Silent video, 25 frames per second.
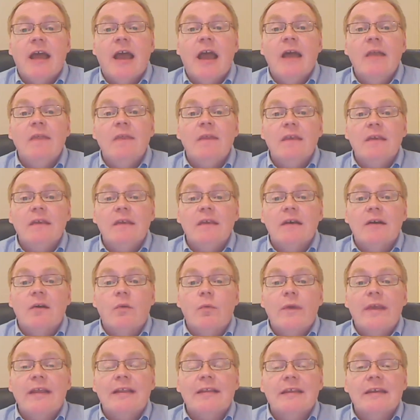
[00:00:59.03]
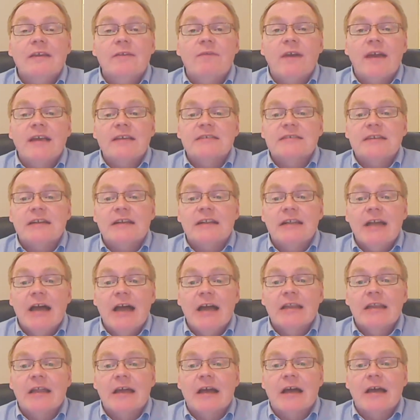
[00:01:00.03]
and the weekly advance
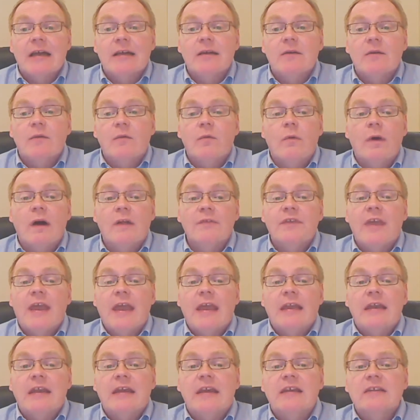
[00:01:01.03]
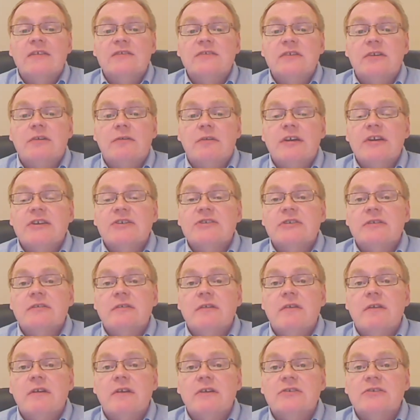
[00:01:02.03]
decline line, while taking into
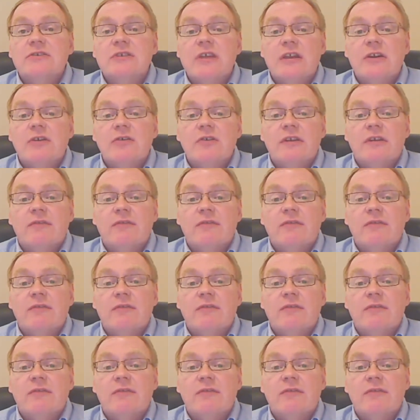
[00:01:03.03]
consideration their standard